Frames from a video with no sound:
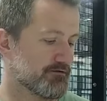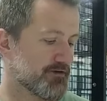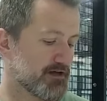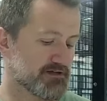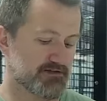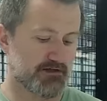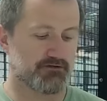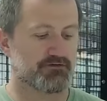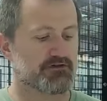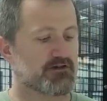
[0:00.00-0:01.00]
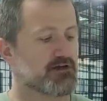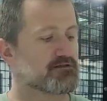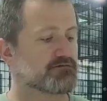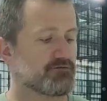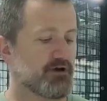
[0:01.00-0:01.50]
face, and on the sides
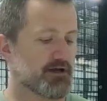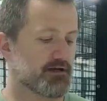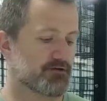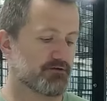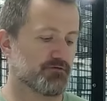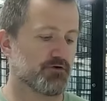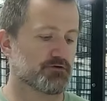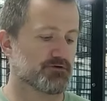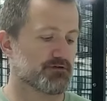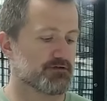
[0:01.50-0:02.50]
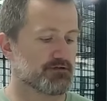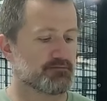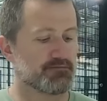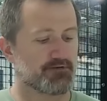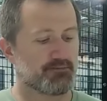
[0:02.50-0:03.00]
of the racket you've got
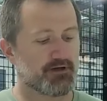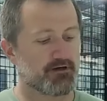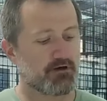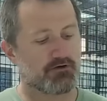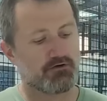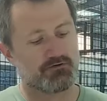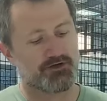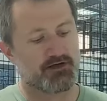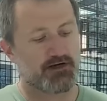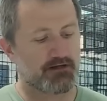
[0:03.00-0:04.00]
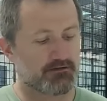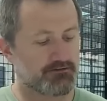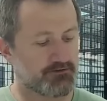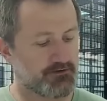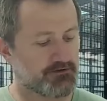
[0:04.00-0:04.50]
the big logo decal
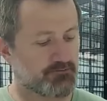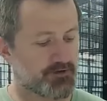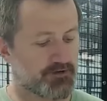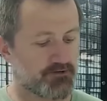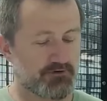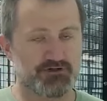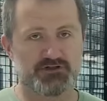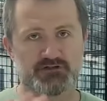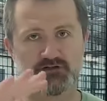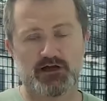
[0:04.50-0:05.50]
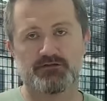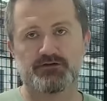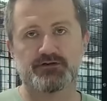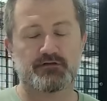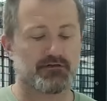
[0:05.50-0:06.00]
in the middle, which is
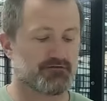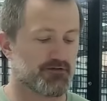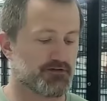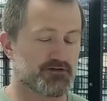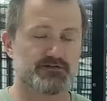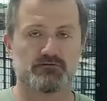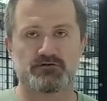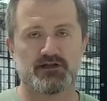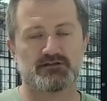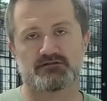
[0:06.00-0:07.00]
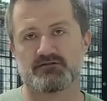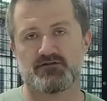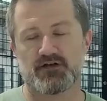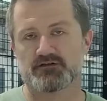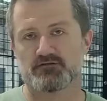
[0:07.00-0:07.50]
underneath the finish, so it doesn't
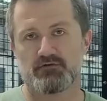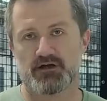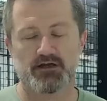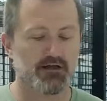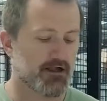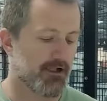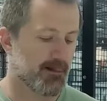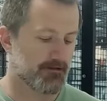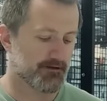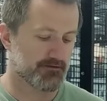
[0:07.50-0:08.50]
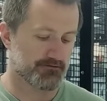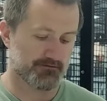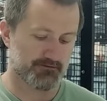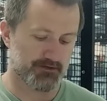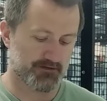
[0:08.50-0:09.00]
affect the way that
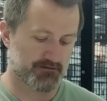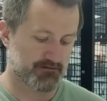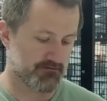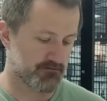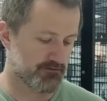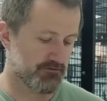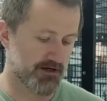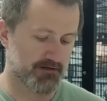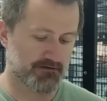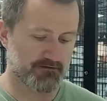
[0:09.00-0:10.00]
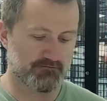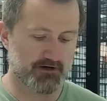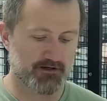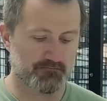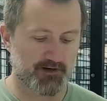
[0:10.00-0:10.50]
the
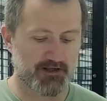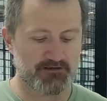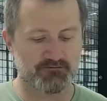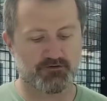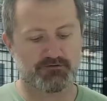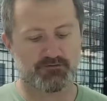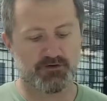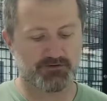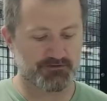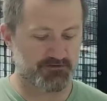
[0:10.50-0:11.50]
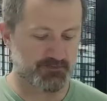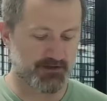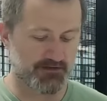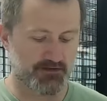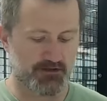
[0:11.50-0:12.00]
racket plays. You've got the model
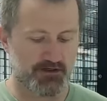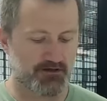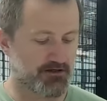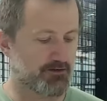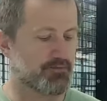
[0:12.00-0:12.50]
displayed here, a